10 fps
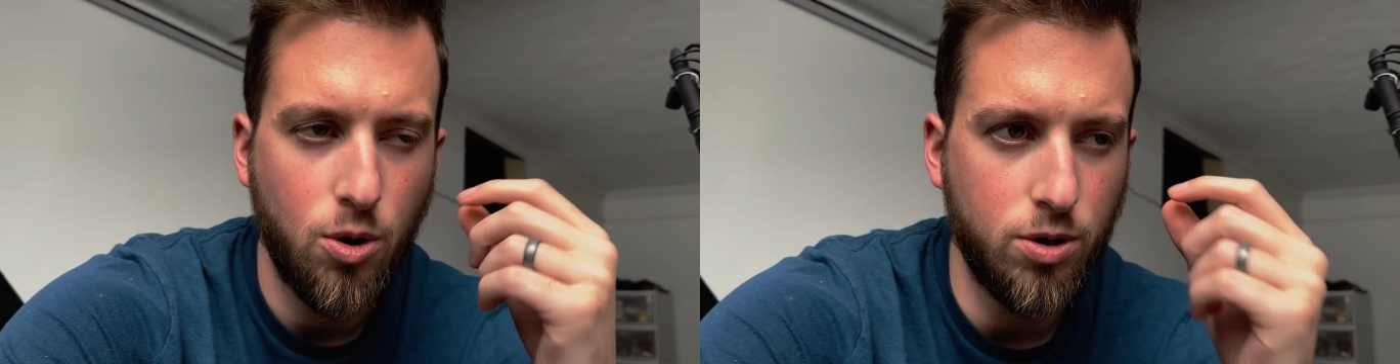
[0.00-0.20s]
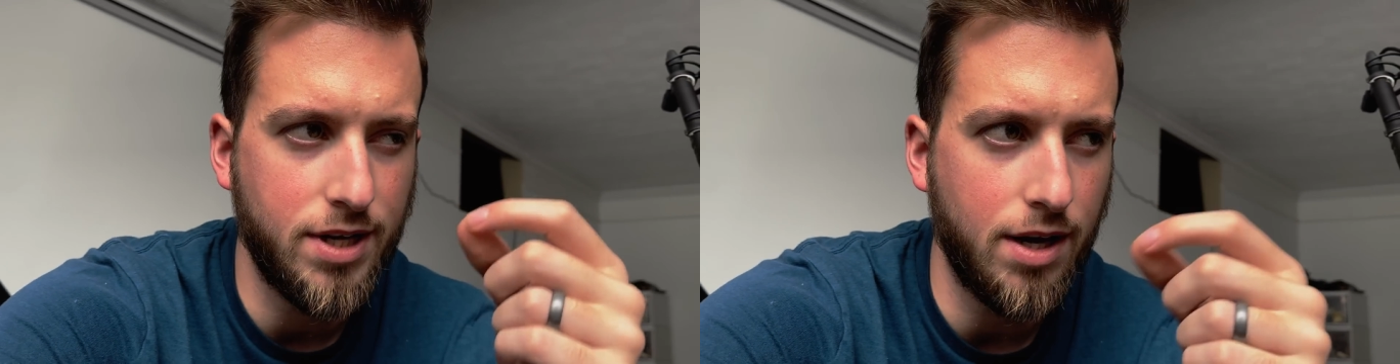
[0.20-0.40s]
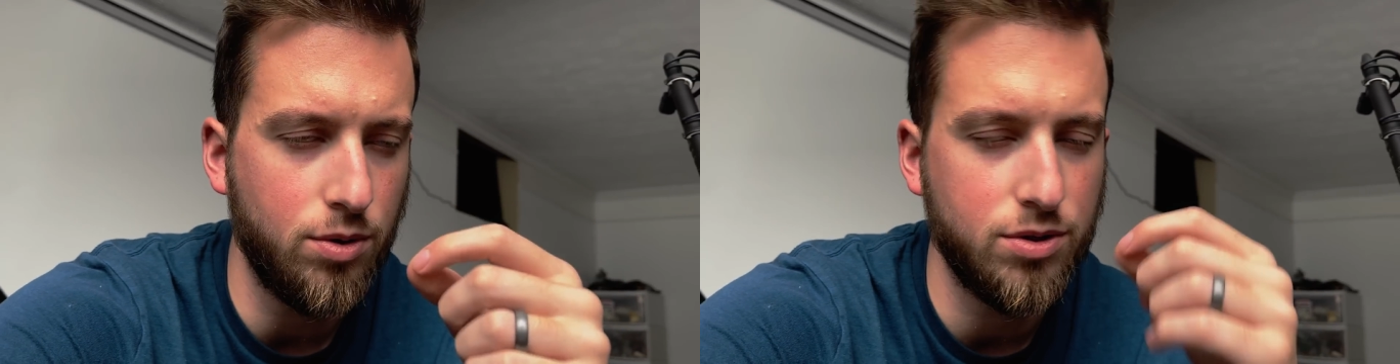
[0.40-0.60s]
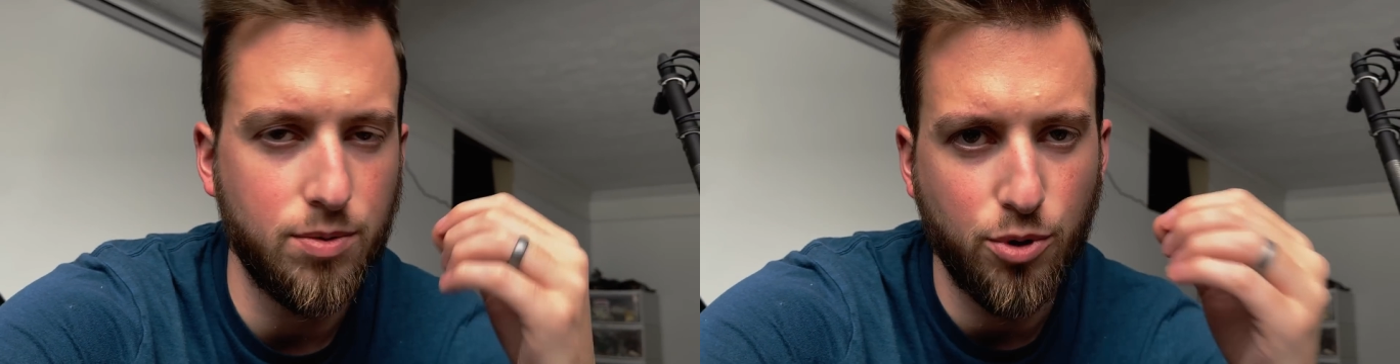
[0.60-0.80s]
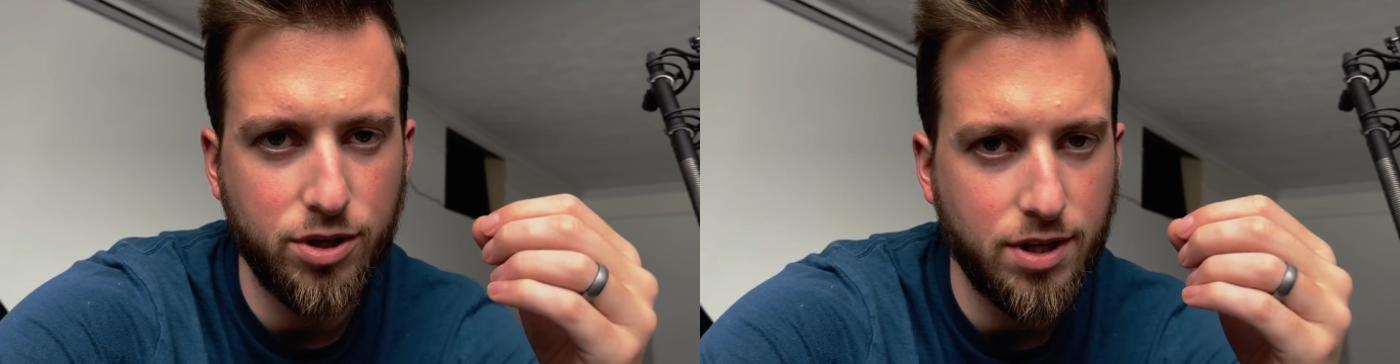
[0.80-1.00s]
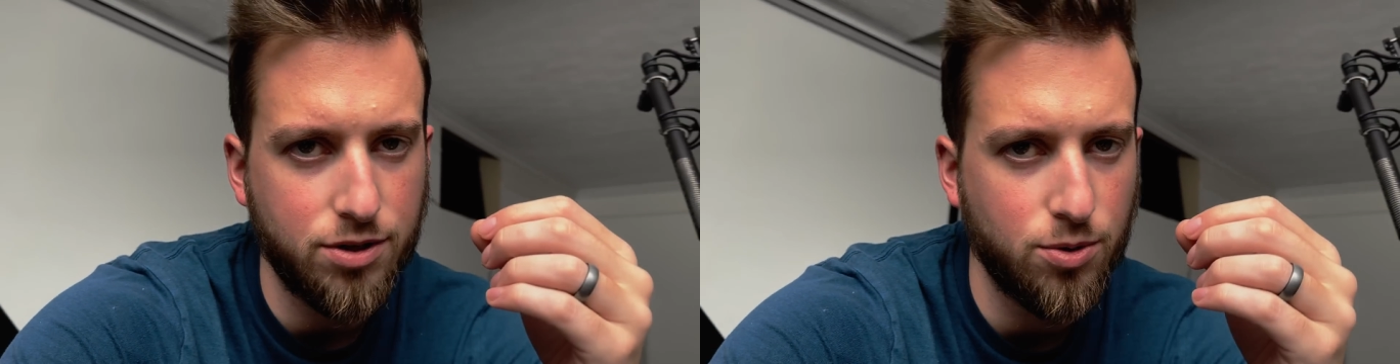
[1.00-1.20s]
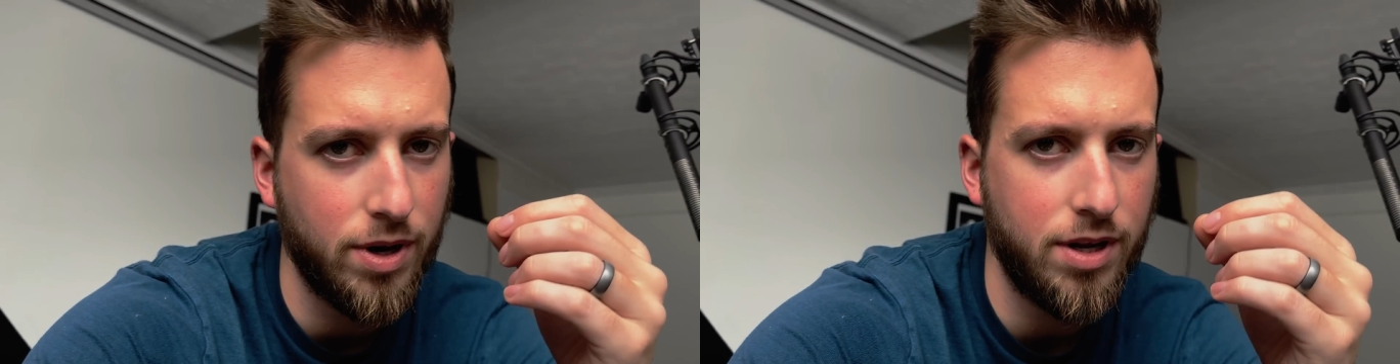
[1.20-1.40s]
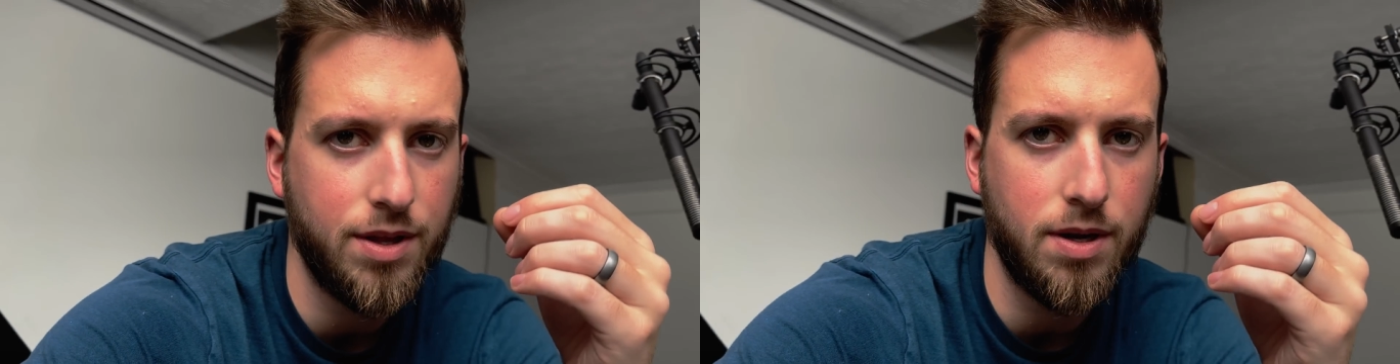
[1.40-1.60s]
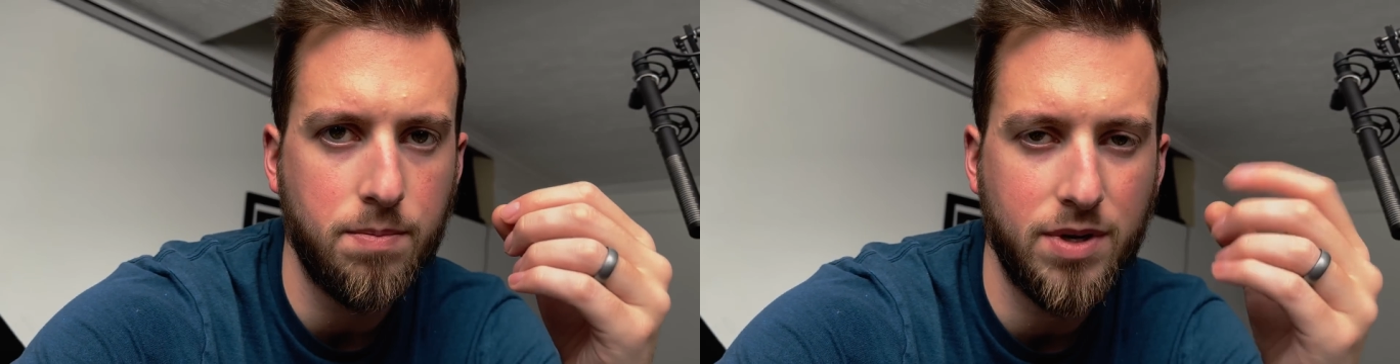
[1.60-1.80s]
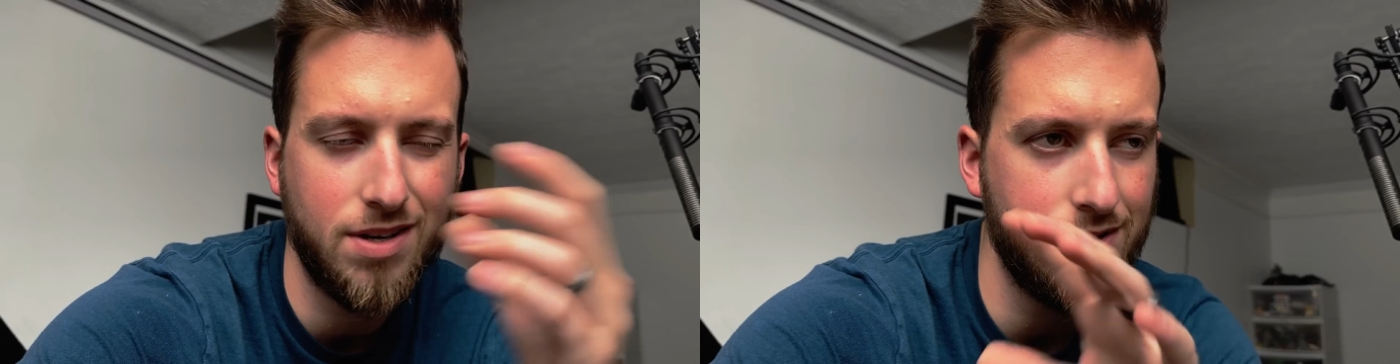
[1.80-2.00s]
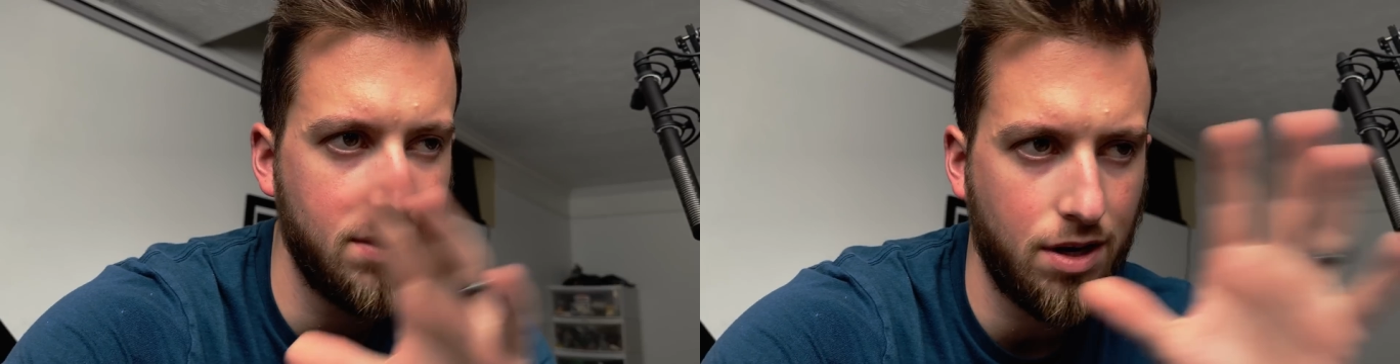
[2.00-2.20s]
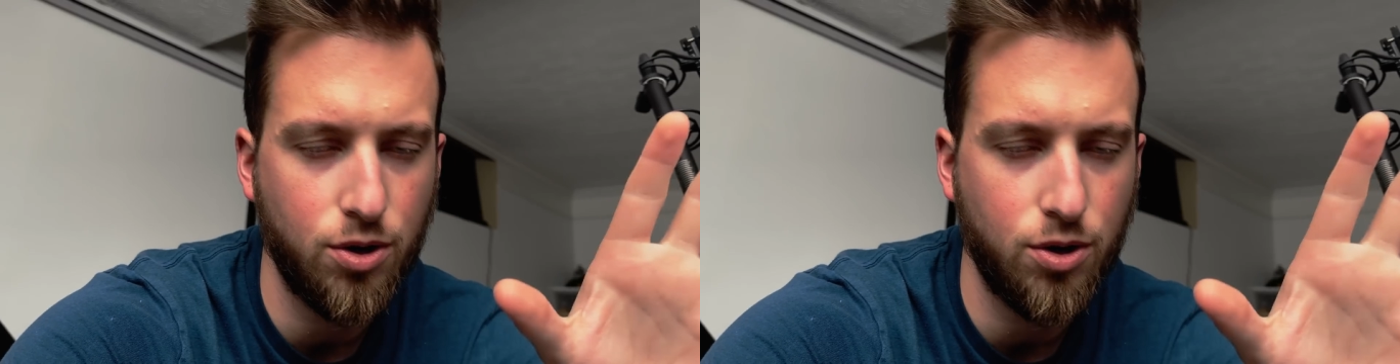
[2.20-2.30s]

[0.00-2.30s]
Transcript: or titles or presets or anything because I